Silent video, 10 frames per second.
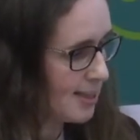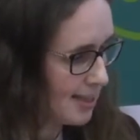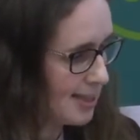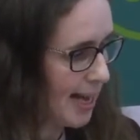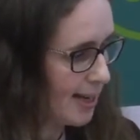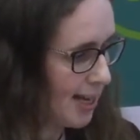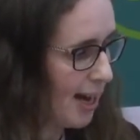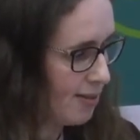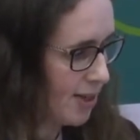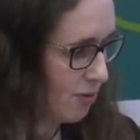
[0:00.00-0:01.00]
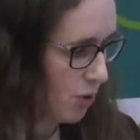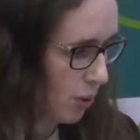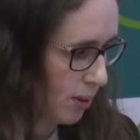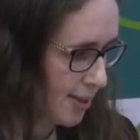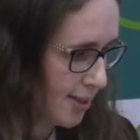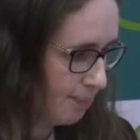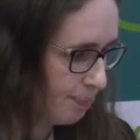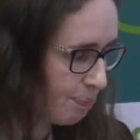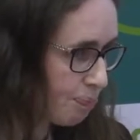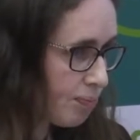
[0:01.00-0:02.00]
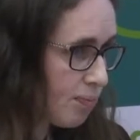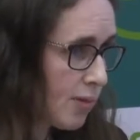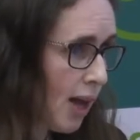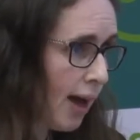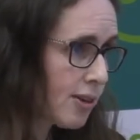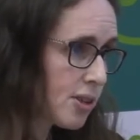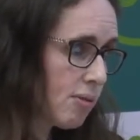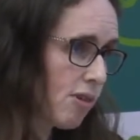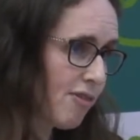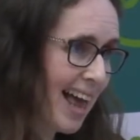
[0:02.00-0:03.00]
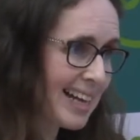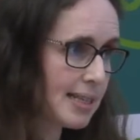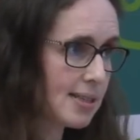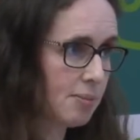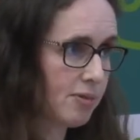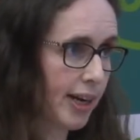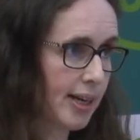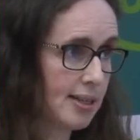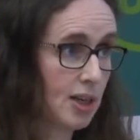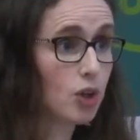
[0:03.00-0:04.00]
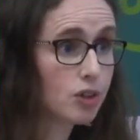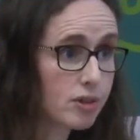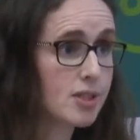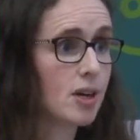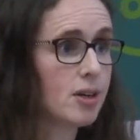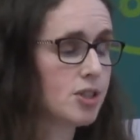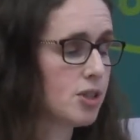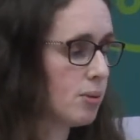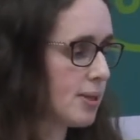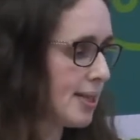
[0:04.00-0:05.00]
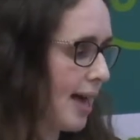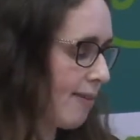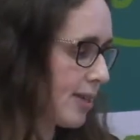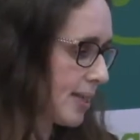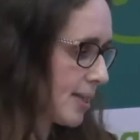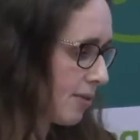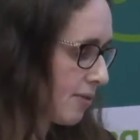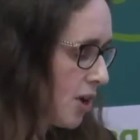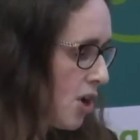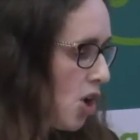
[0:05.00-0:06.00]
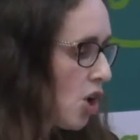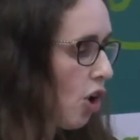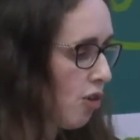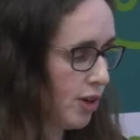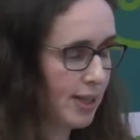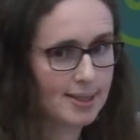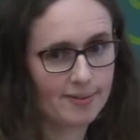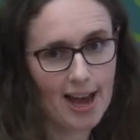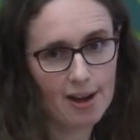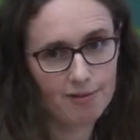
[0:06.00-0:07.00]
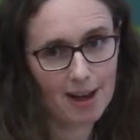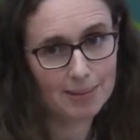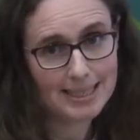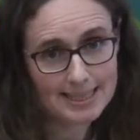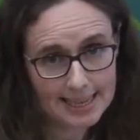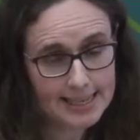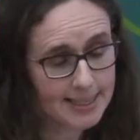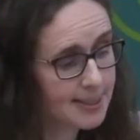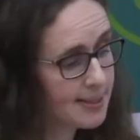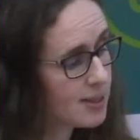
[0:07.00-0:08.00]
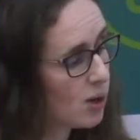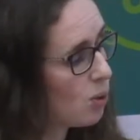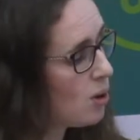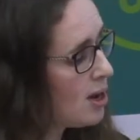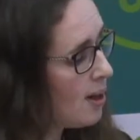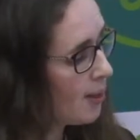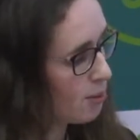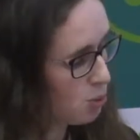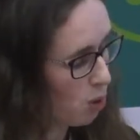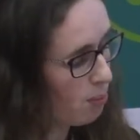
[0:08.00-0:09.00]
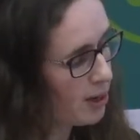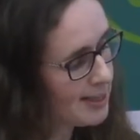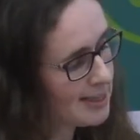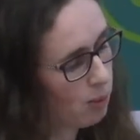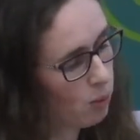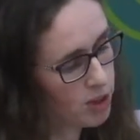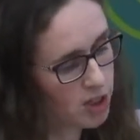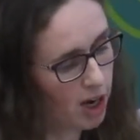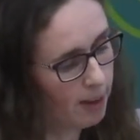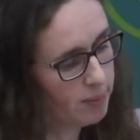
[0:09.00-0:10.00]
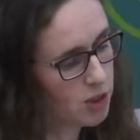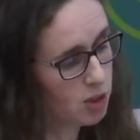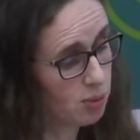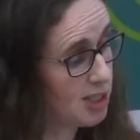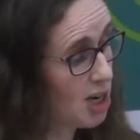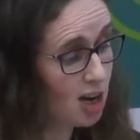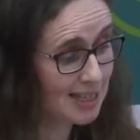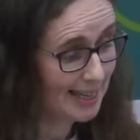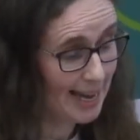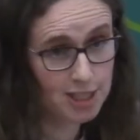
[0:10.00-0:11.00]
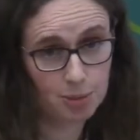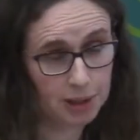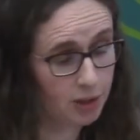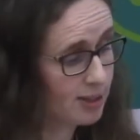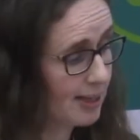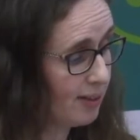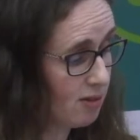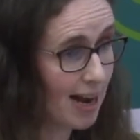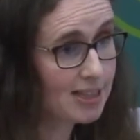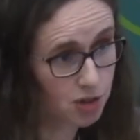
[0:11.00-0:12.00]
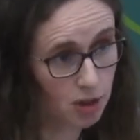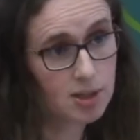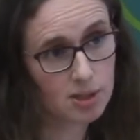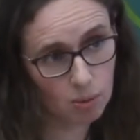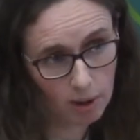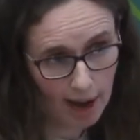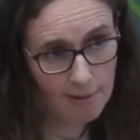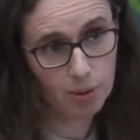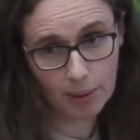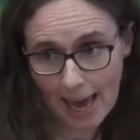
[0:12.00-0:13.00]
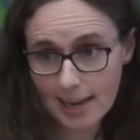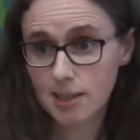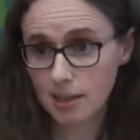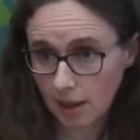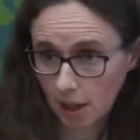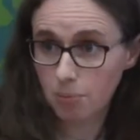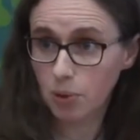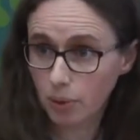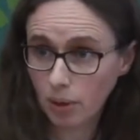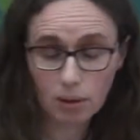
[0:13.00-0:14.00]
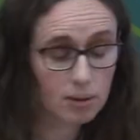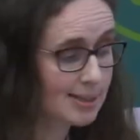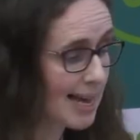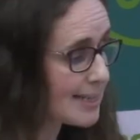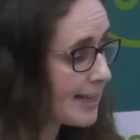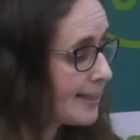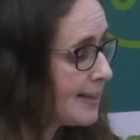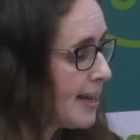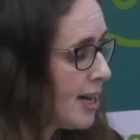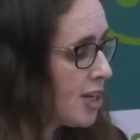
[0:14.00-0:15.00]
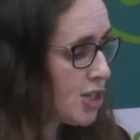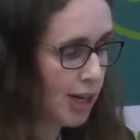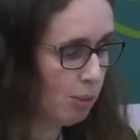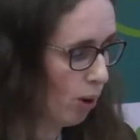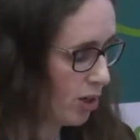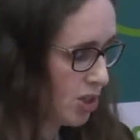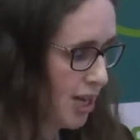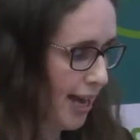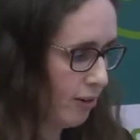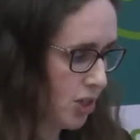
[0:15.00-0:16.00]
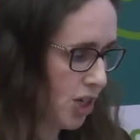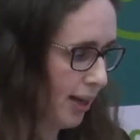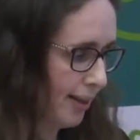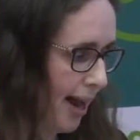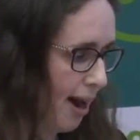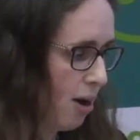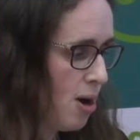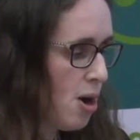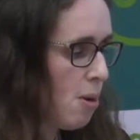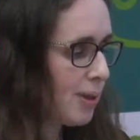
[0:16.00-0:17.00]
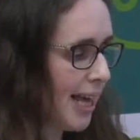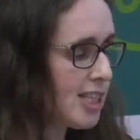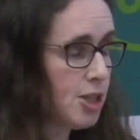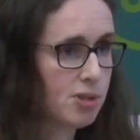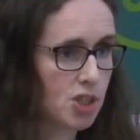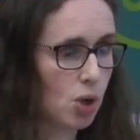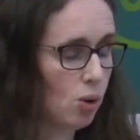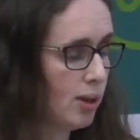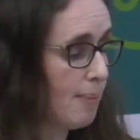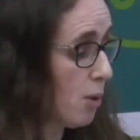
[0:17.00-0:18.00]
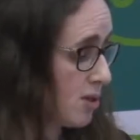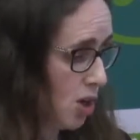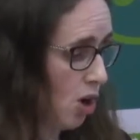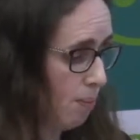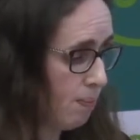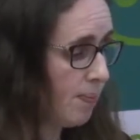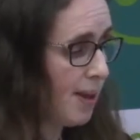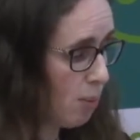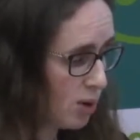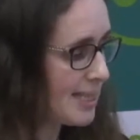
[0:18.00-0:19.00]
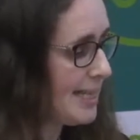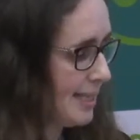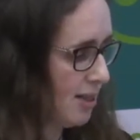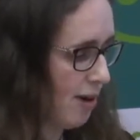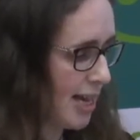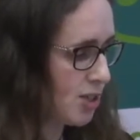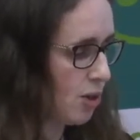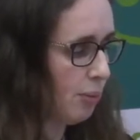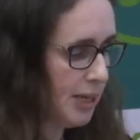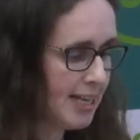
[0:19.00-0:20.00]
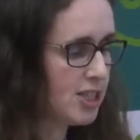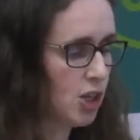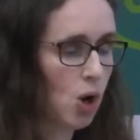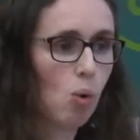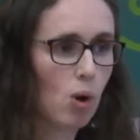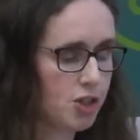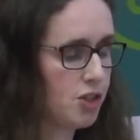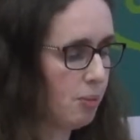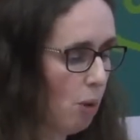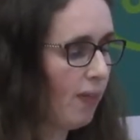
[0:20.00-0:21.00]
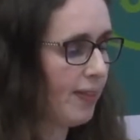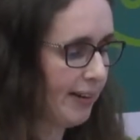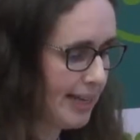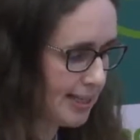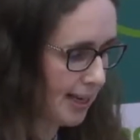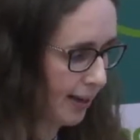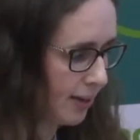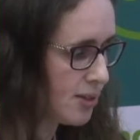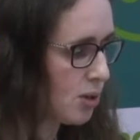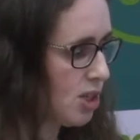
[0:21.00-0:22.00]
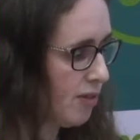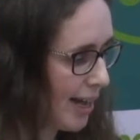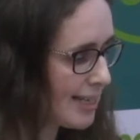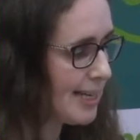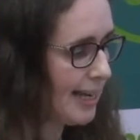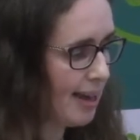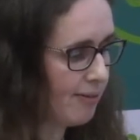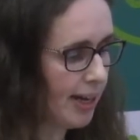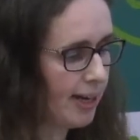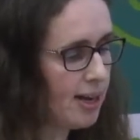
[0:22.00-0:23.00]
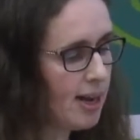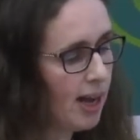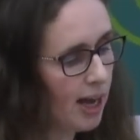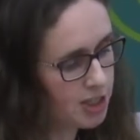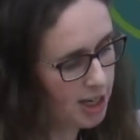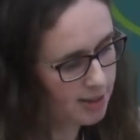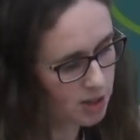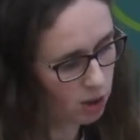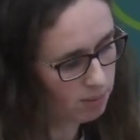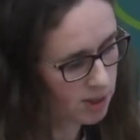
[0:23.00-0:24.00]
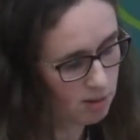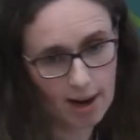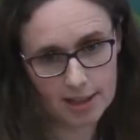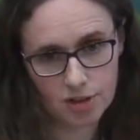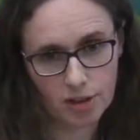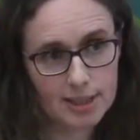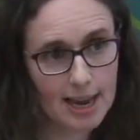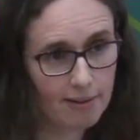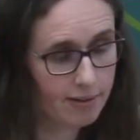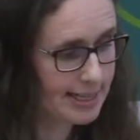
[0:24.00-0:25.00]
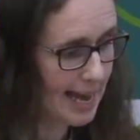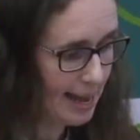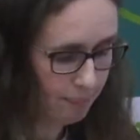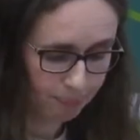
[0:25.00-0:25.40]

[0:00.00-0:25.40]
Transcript: Instead, you have to have rules. And reflecting some findings in other research, there was evidence of governance of how families eat. So there was one person at one time just was not engaging with us in the restaurant, so where everyone ate in a communal setting. She didn't want to take her child there, but then she was told they must come, they must eat in the restaurant, we need to know what they're eating. So she eventually gave in, and she has to come to the restaurant every day.